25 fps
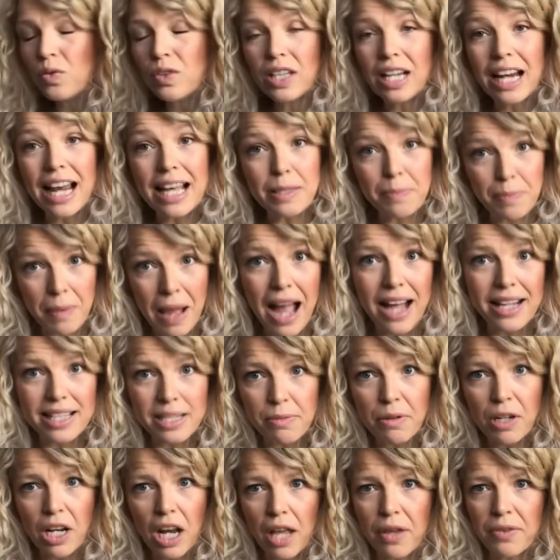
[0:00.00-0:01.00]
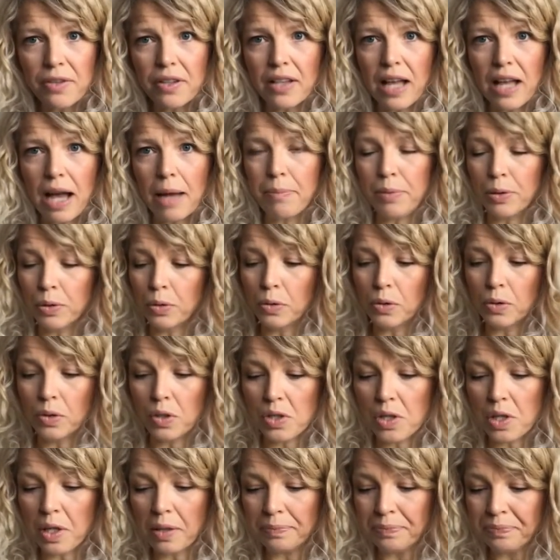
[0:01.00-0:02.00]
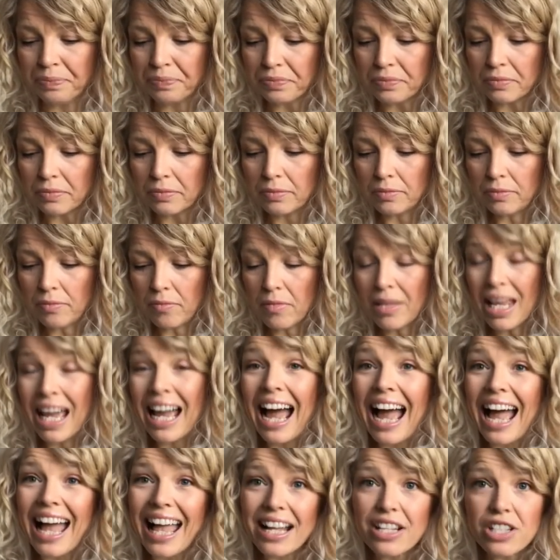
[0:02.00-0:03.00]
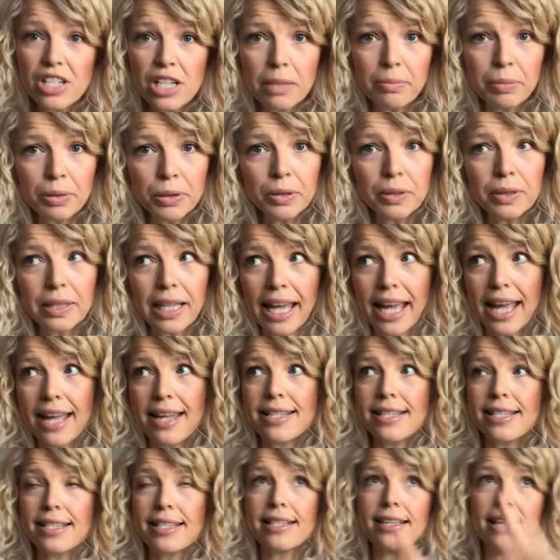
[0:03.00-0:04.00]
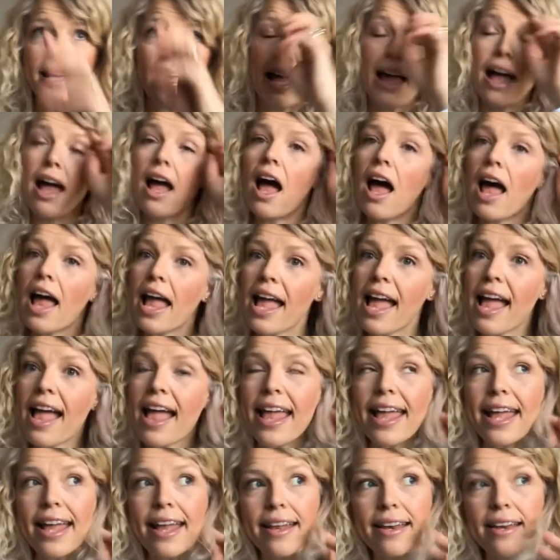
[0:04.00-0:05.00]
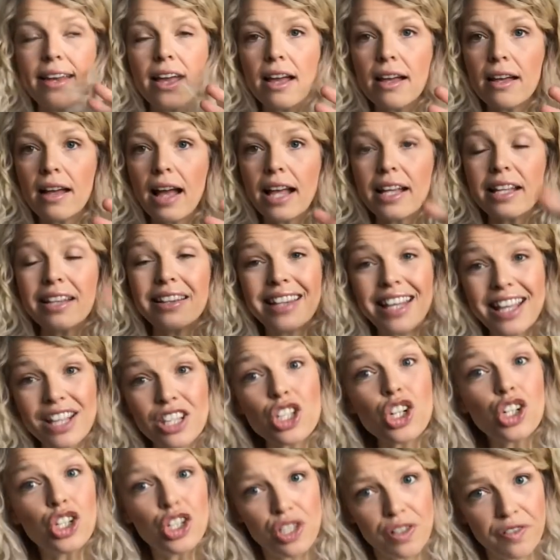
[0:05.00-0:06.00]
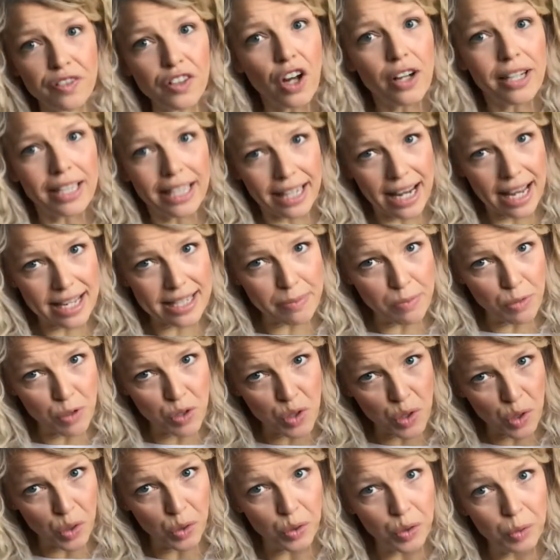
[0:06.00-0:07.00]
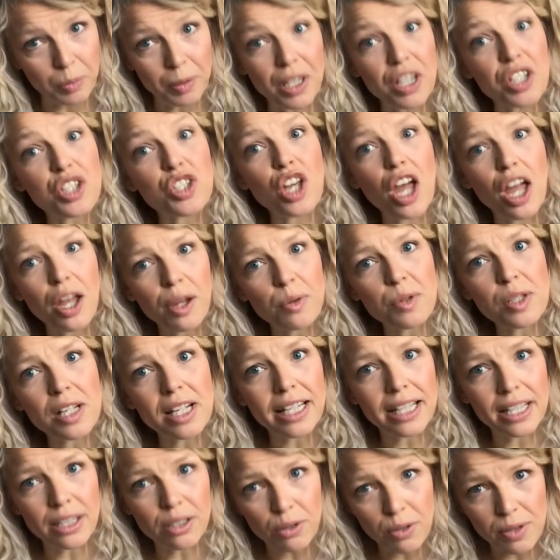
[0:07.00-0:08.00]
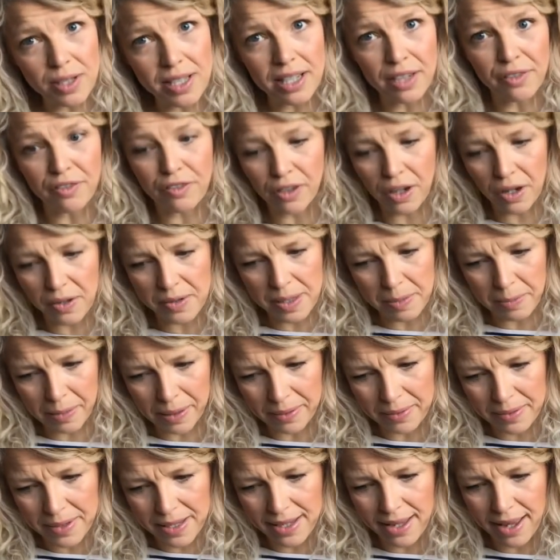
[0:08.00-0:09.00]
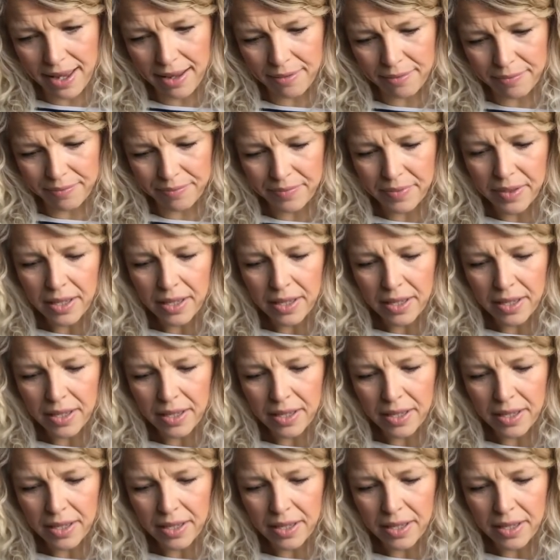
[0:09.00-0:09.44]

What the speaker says: the last item of clothing that I bought, I actually bought this in, this could have gone in last month's haul, but I totally and utterly forgot about it.